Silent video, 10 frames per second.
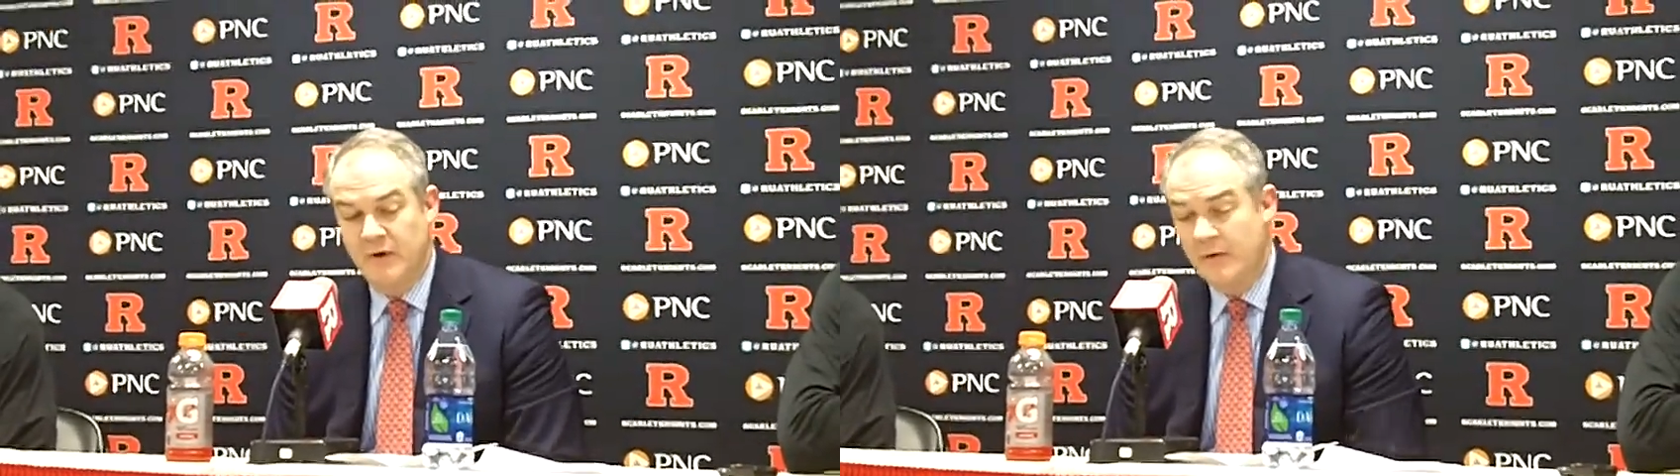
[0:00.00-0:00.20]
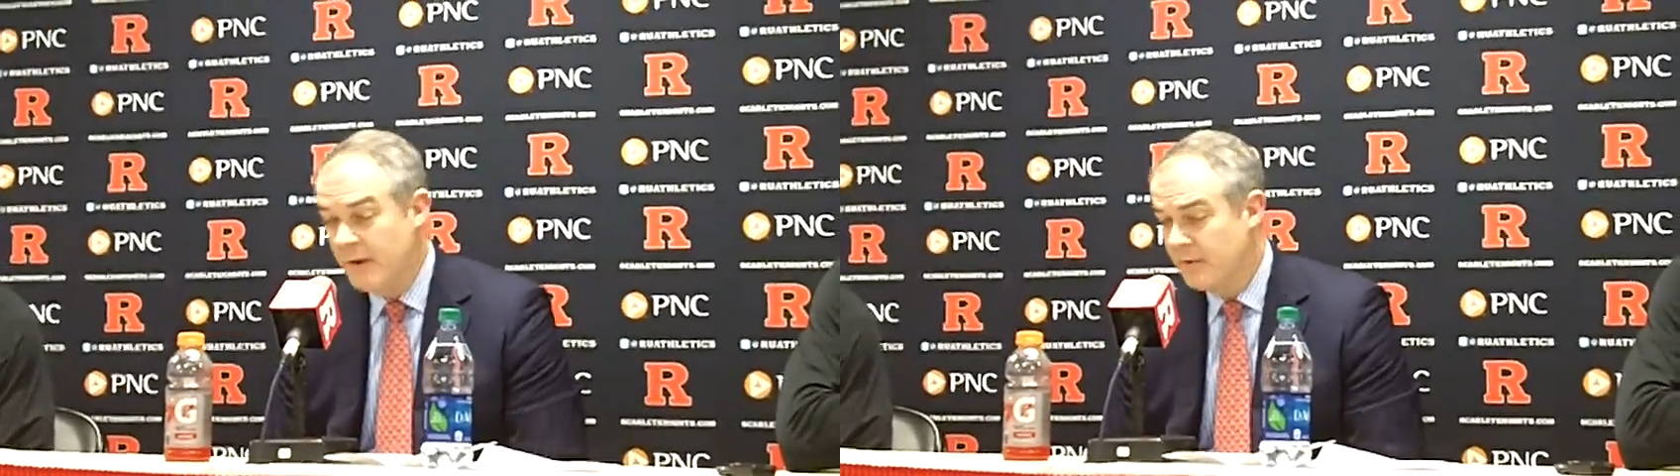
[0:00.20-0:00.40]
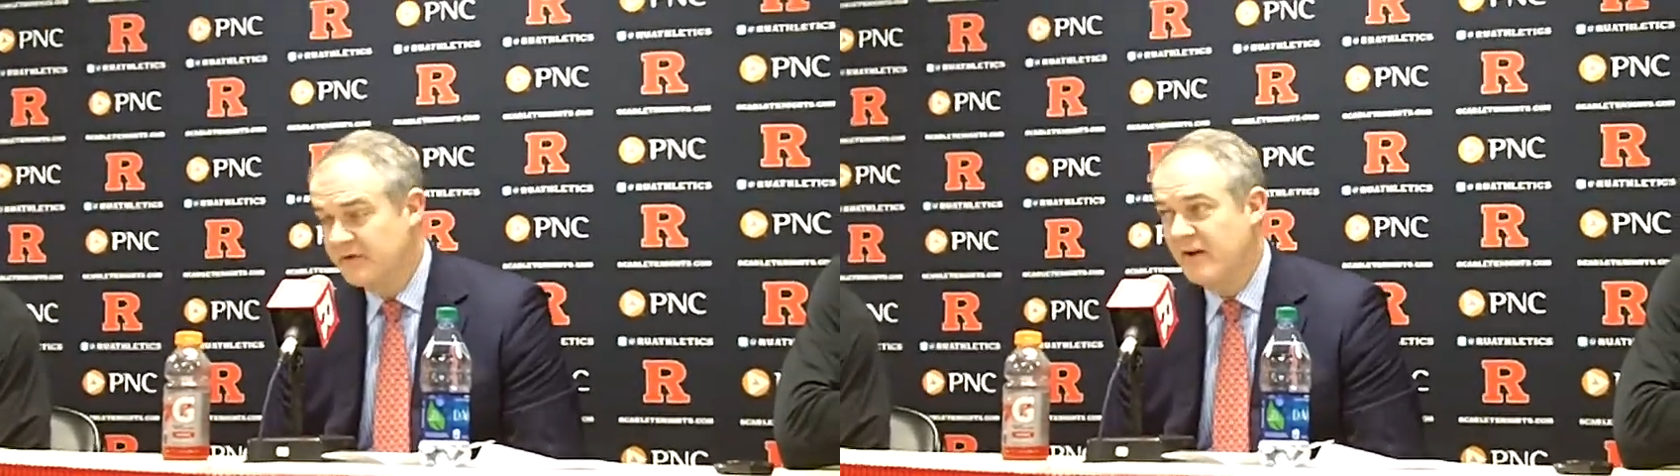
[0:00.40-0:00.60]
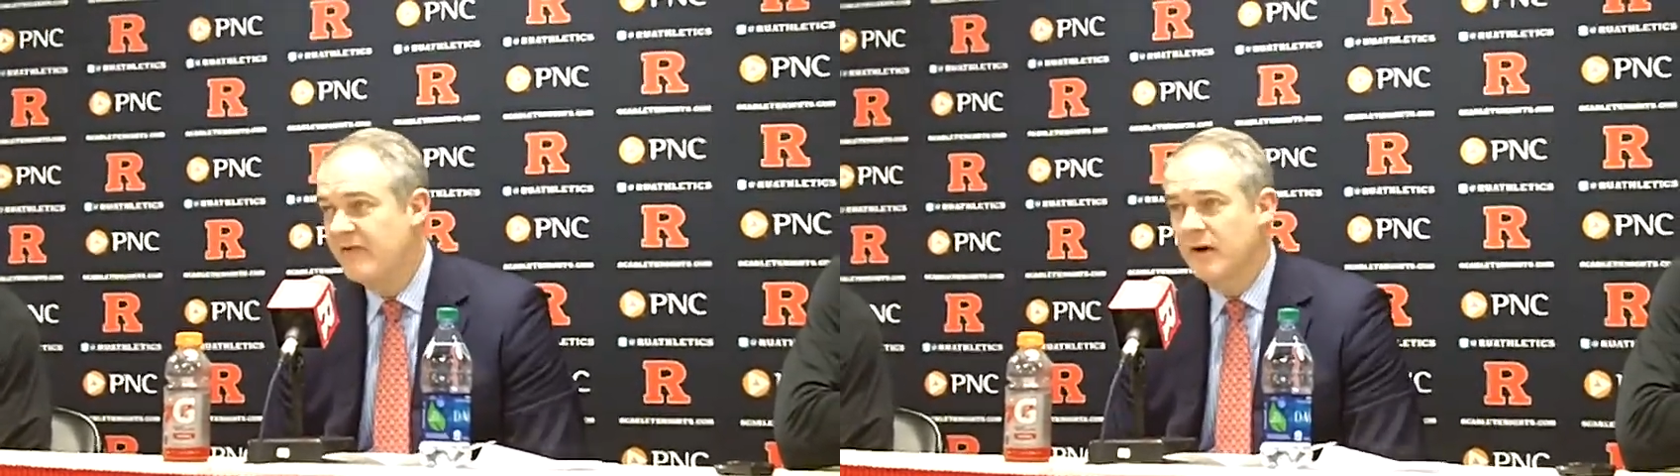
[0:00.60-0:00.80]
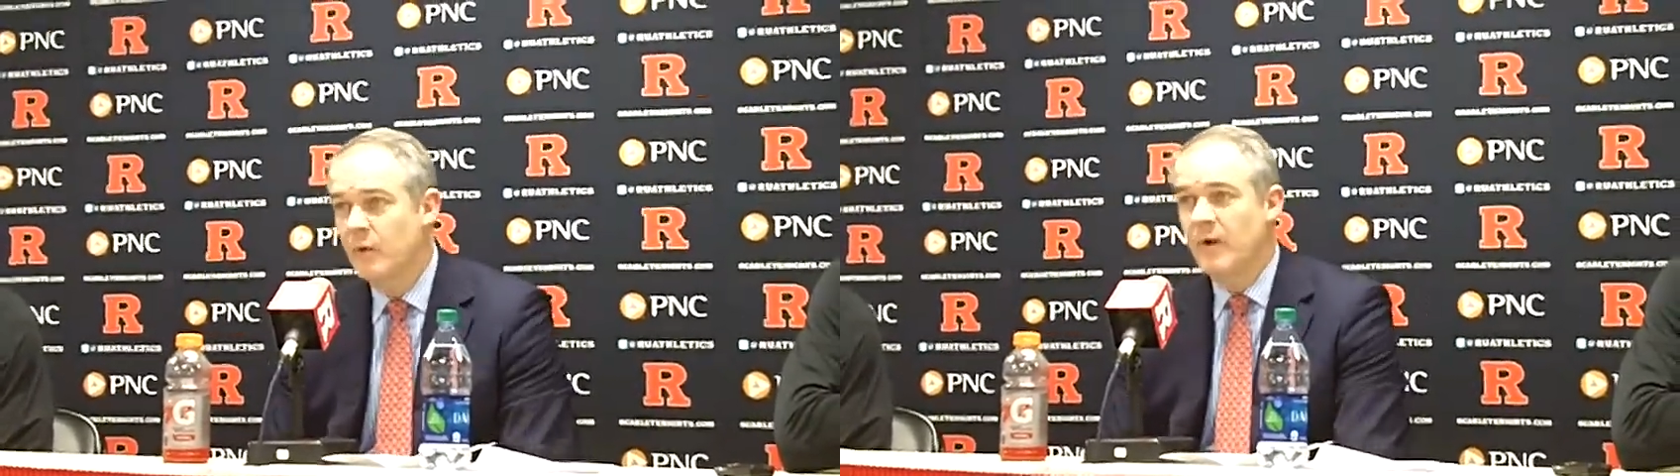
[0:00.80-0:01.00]
we were able to
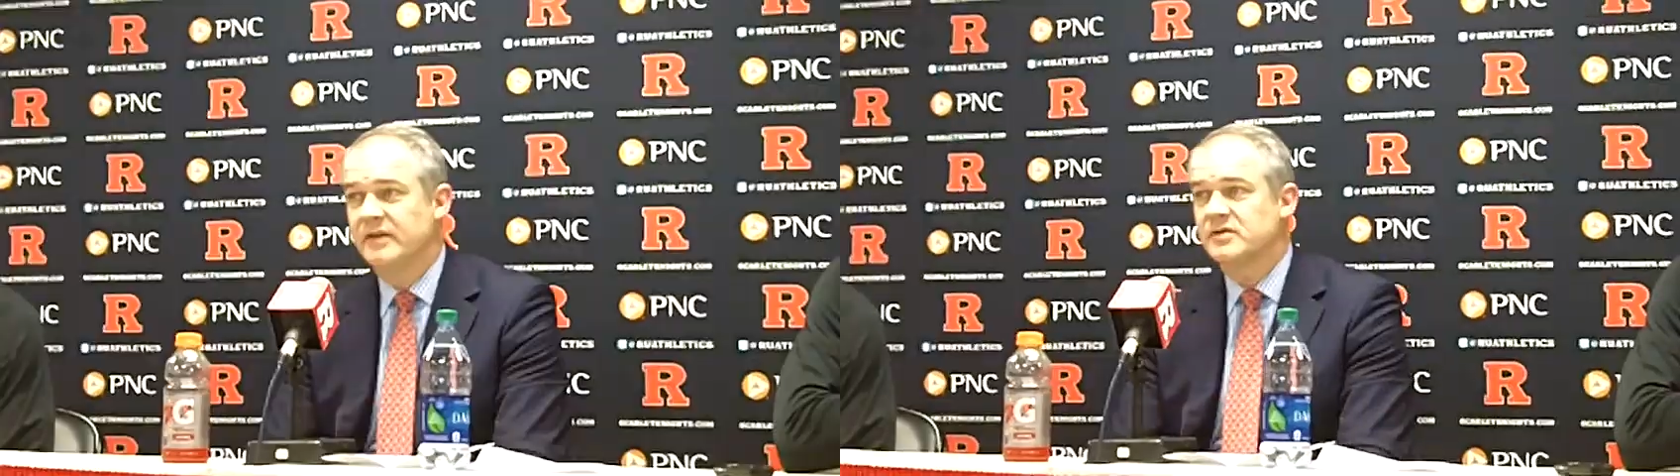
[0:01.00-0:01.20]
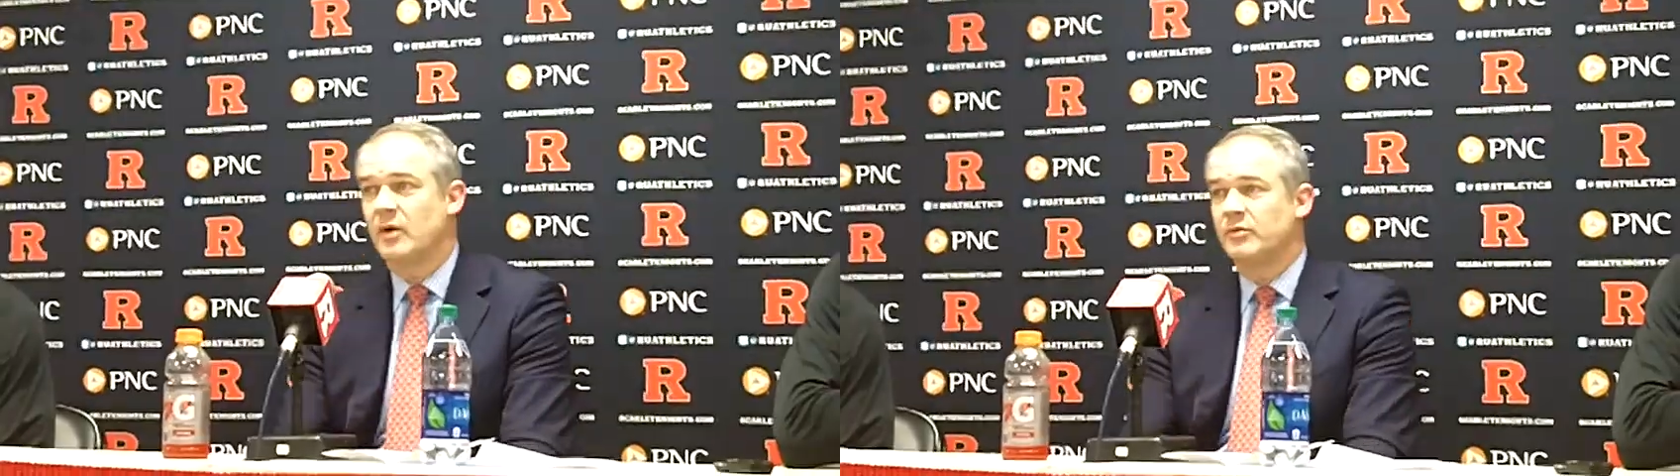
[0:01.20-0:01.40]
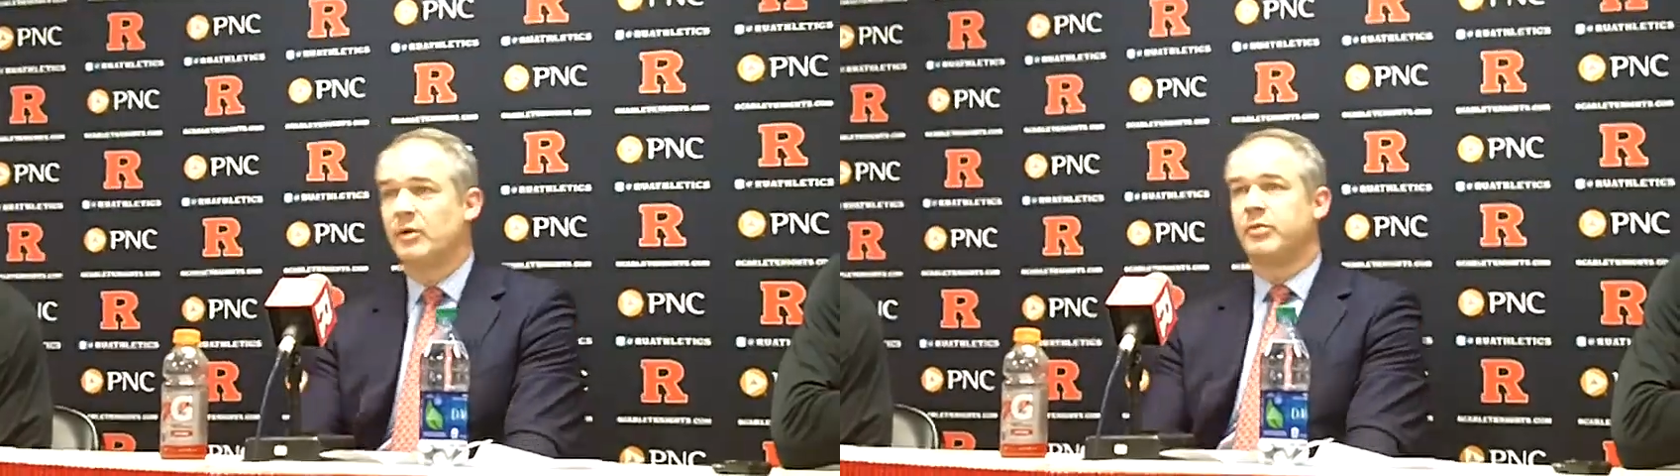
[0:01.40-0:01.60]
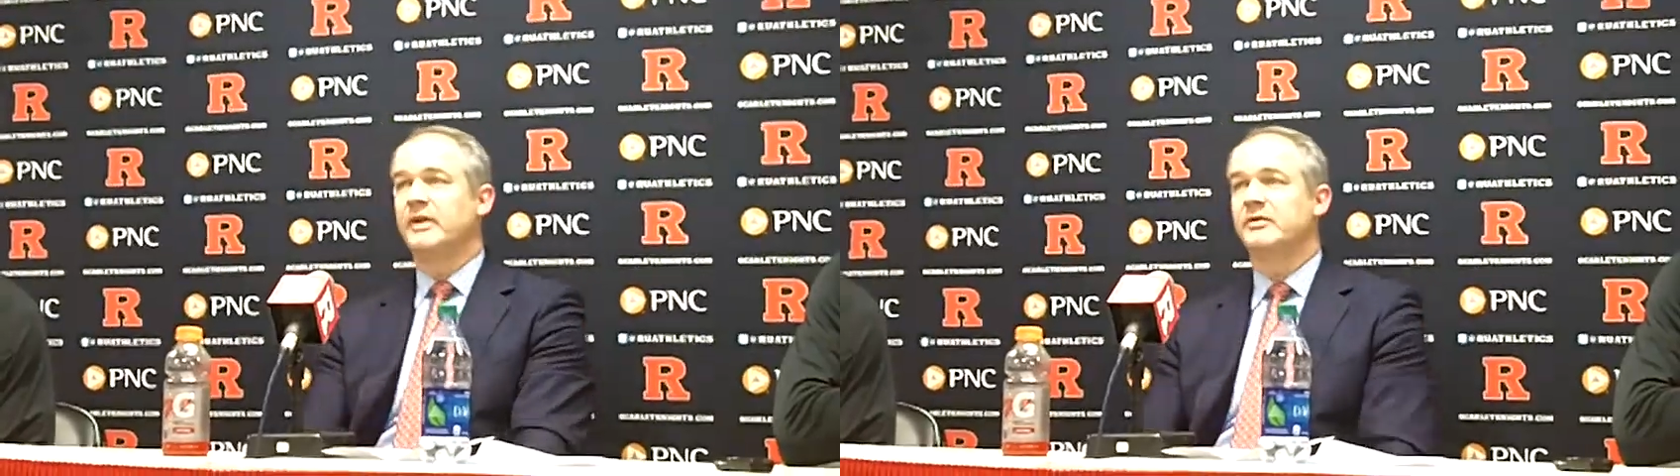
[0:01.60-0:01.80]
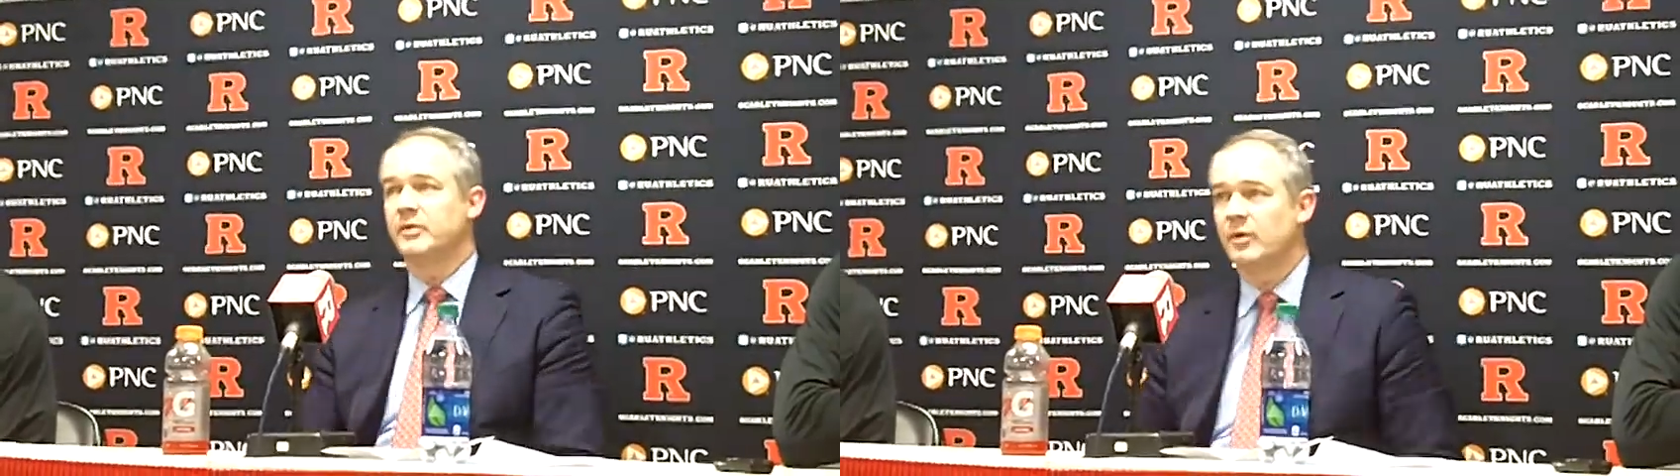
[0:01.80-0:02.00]
tough out a win, so I'm real
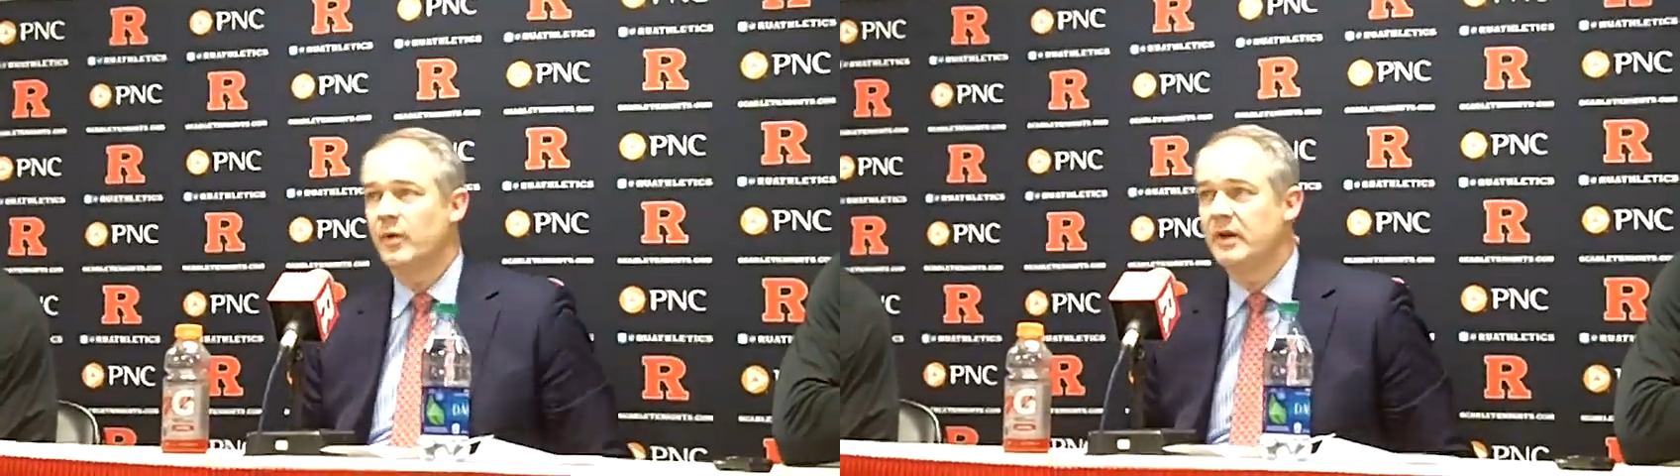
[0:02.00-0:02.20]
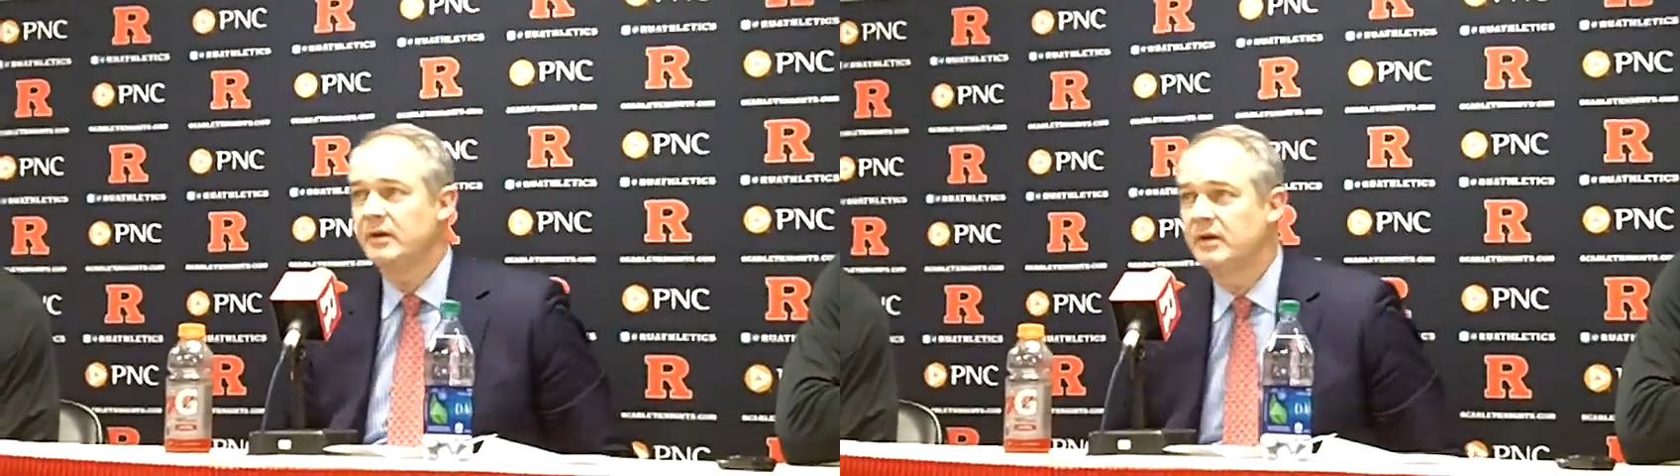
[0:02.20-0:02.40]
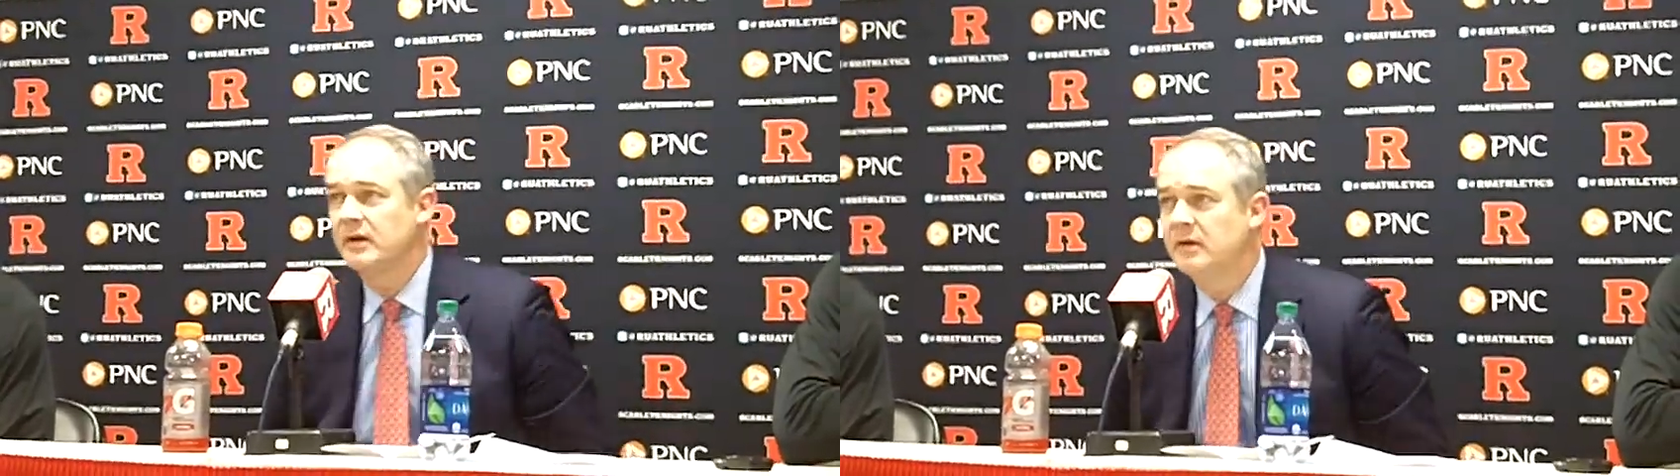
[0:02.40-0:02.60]
pleased with the win.